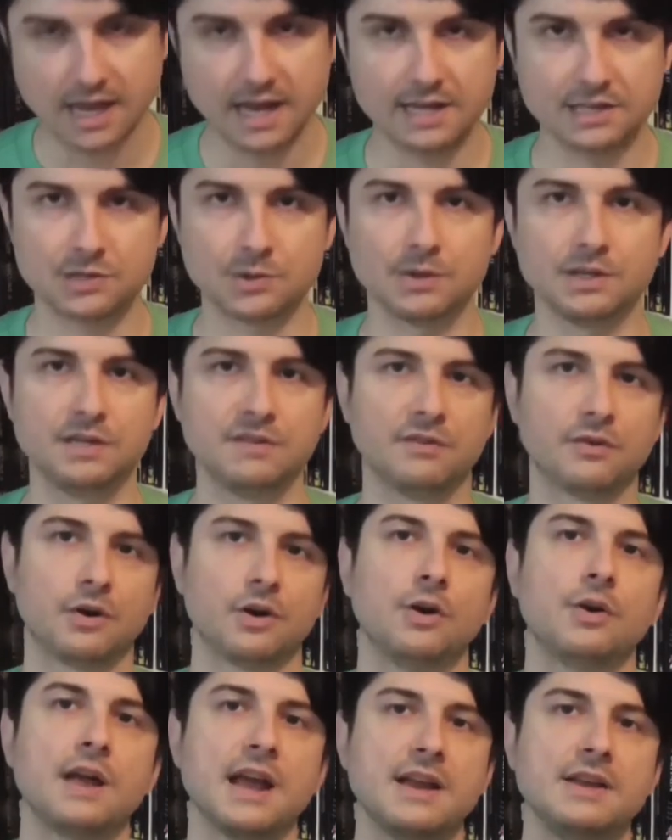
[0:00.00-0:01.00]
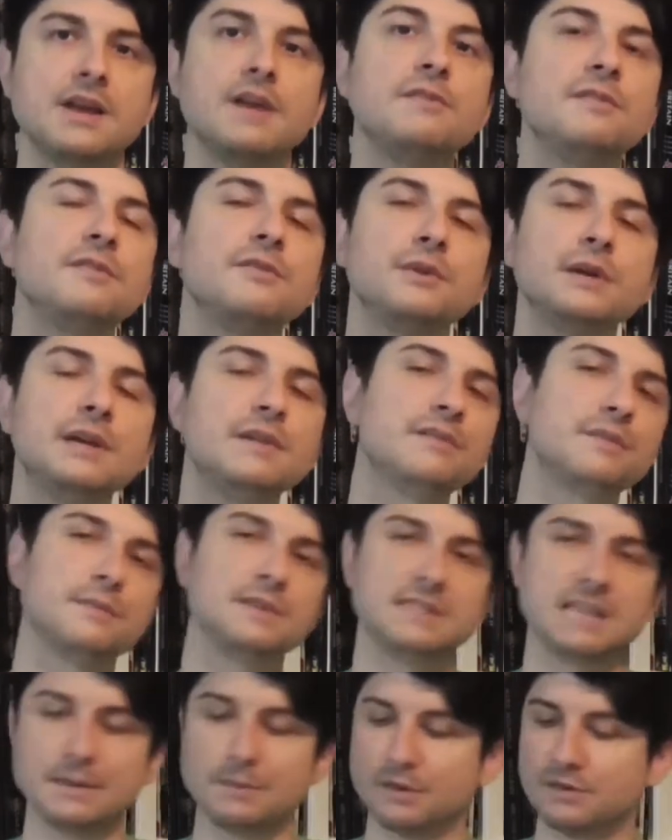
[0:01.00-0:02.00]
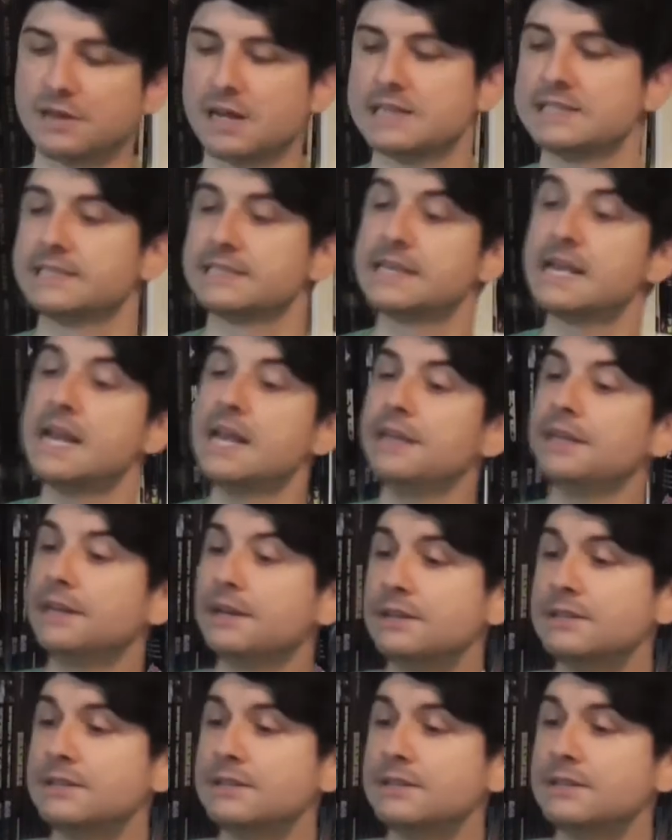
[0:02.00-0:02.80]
and 24. Okay, enough of reading from the table of contents.